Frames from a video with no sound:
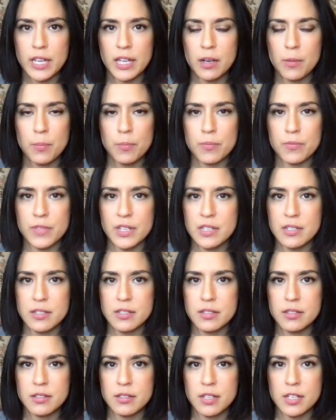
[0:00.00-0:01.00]
get a,
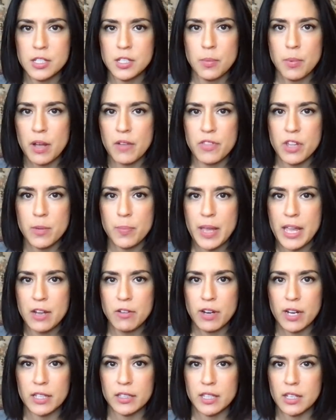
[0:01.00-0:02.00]
this is above their pay
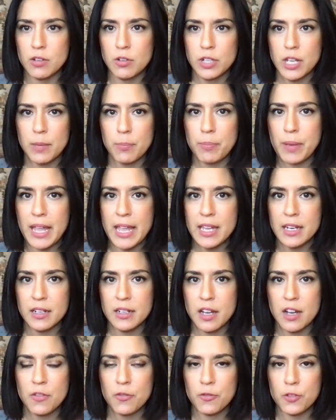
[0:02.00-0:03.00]
grade. They don't get paid
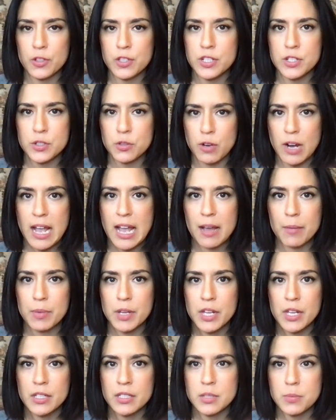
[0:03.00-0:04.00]
enough for this crap
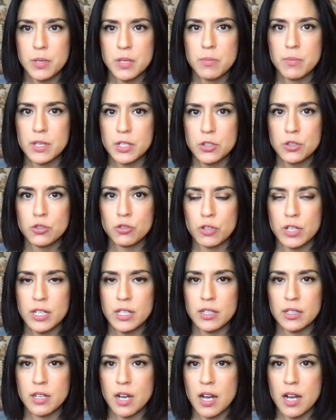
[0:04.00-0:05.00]
to be mistreated